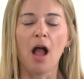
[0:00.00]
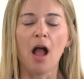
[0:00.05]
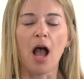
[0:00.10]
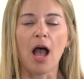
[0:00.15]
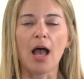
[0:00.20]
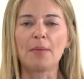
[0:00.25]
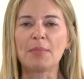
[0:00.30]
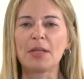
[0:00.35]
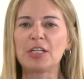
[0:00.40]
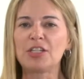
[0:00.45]

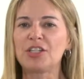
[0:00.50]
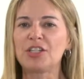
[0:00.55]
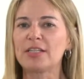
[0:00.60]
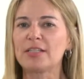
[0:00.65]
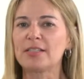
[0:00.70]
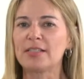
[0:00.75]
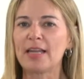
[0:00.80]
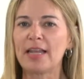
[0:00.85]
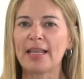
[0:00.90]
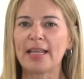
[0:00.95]
Um, it
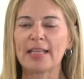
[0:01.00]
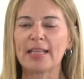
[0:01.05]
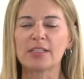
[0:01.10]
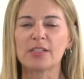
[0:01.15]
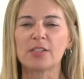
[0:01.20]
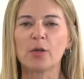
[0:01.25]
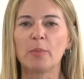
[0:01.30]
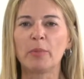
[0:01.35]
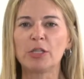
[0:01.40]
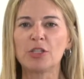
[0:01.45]
just it gets
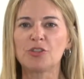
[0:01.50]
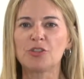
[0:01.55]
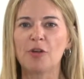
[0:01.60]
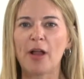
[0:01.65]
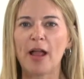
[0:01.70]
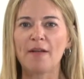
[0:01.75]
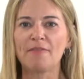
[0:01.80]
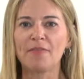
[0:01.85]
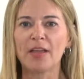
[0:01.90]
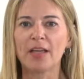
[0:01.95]
so much
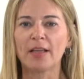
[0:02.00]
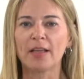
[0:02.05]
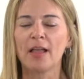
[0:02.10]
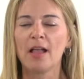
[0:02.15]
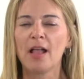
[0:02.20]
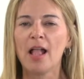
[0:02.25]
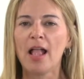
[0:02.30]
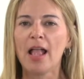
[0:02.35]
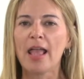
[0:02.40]
traffic,